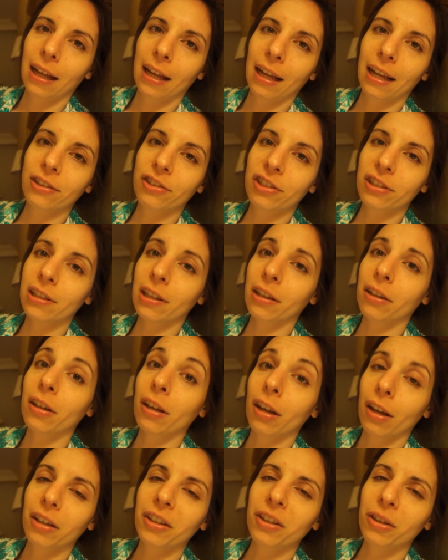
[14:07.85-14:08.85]
And she's like,
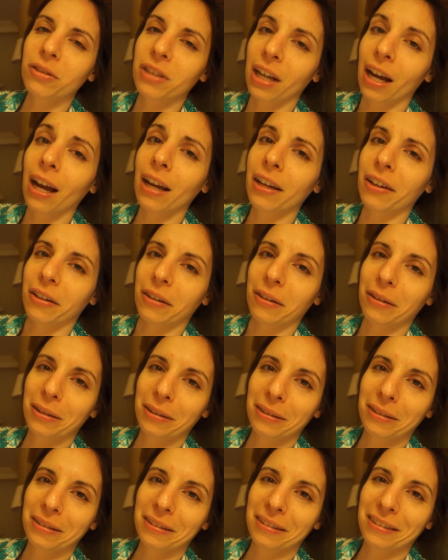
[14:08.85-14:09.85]
you're tired.
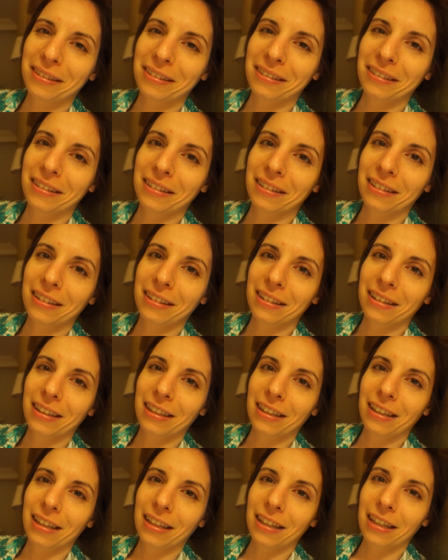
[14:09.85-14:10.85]

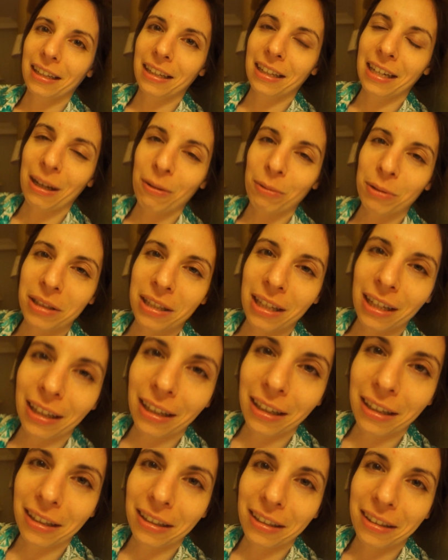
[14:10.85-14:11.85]
And I was
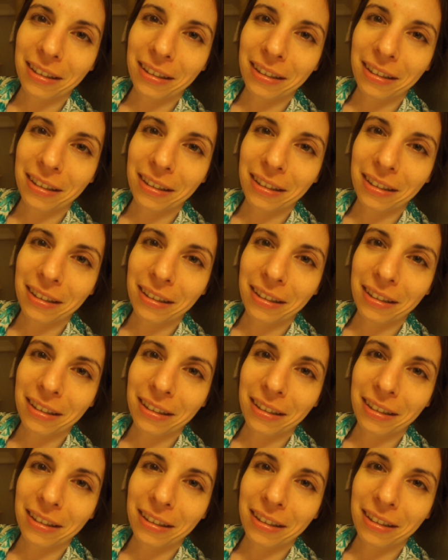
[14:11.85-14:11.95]
like,